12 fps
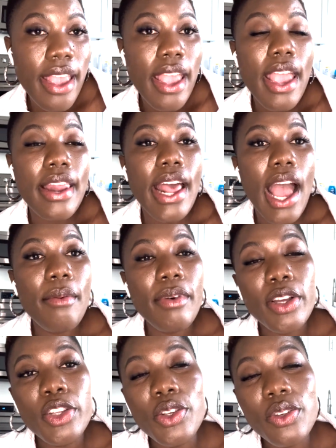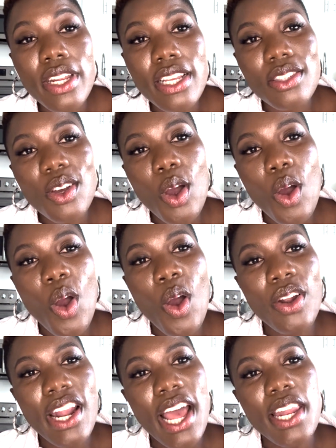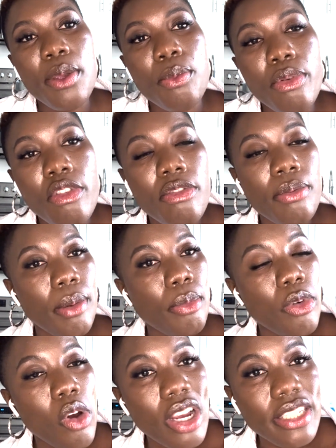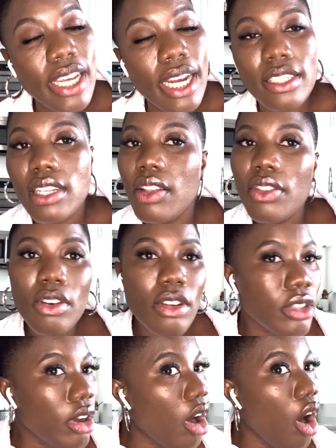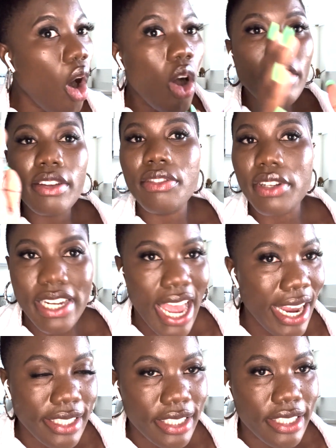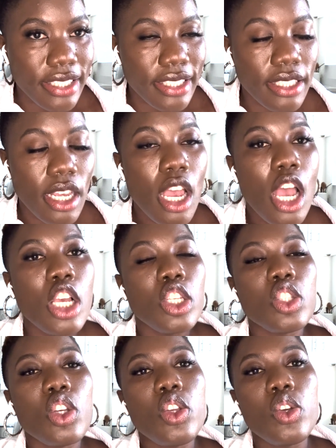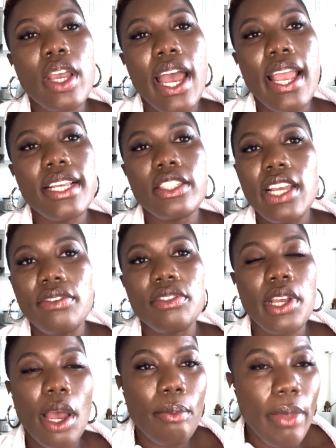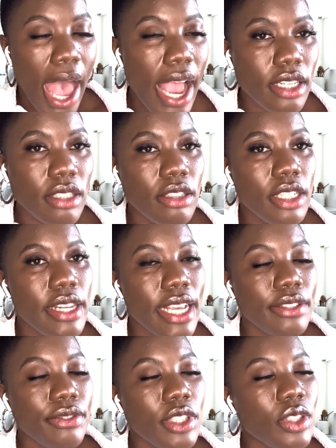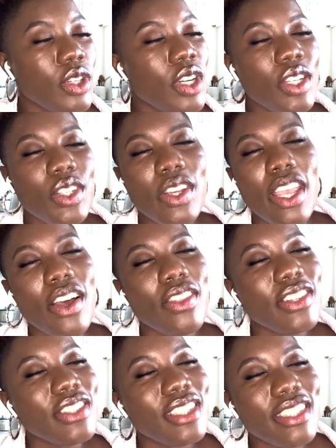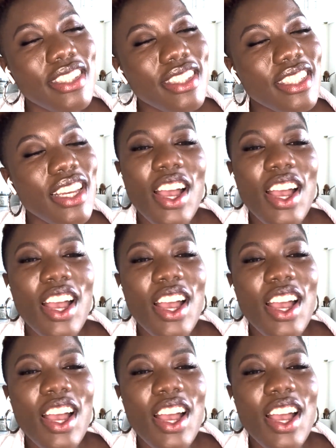and how about units on an improvement project. Those are all different taxes. So you guys, you have to come back to the next video to get the gist